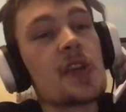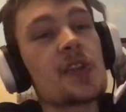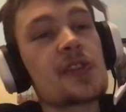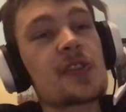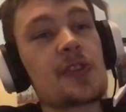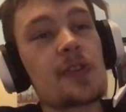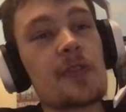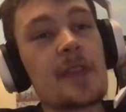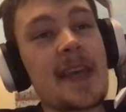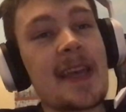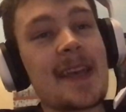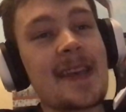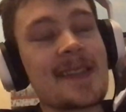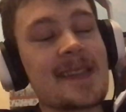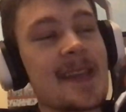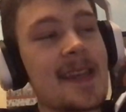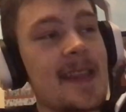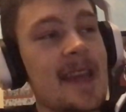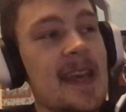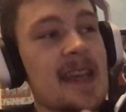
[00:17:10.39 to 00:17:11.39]
So that
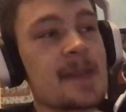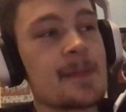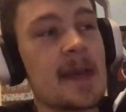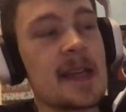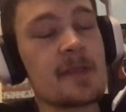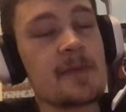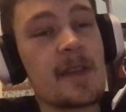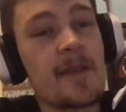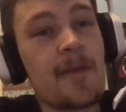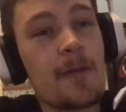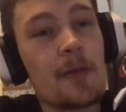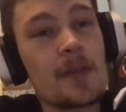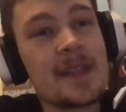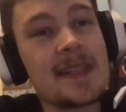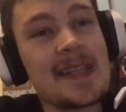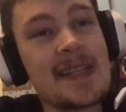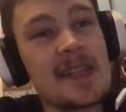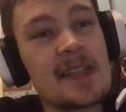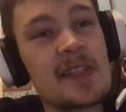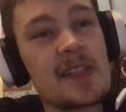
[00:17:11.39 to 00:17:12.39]
is it. That is Match Week
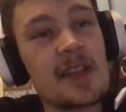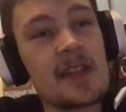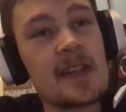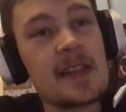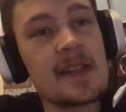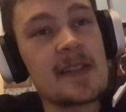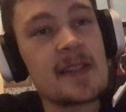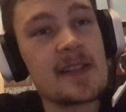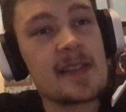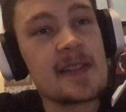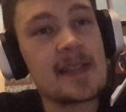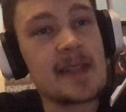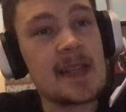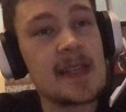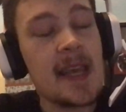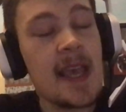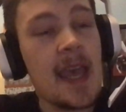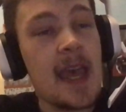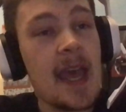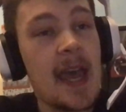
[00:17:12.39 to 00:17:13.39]
14 done and
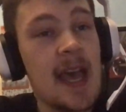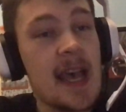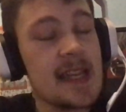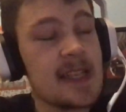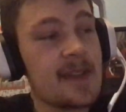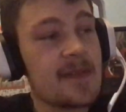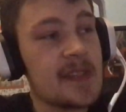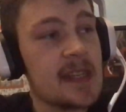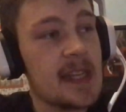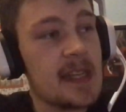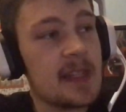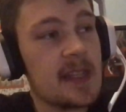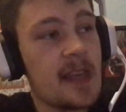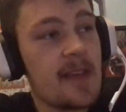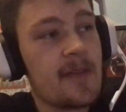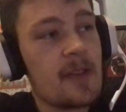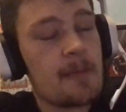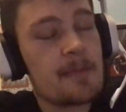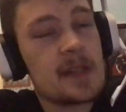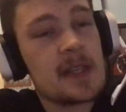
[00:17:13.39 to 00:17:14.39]
dusted. As I've said,
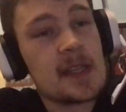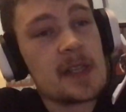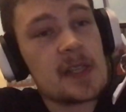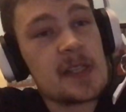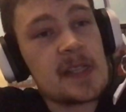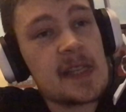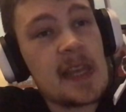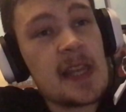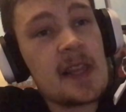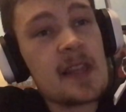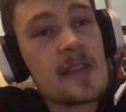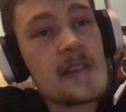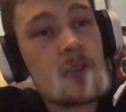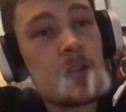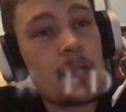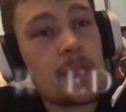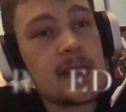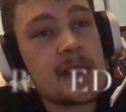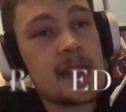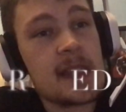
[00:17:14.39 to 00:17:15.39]
leave your predictions in the
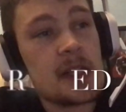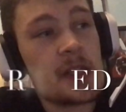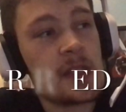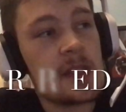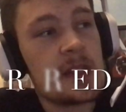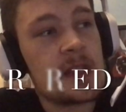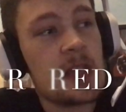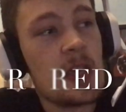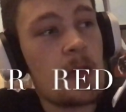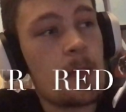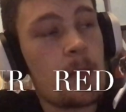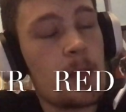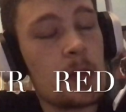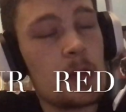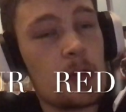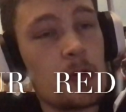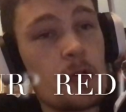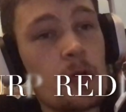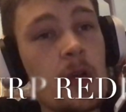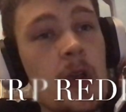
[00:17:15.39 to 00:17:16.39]
comment section down
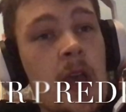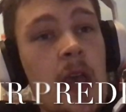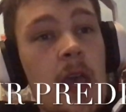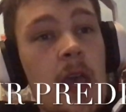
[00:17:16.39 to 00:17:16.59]
below.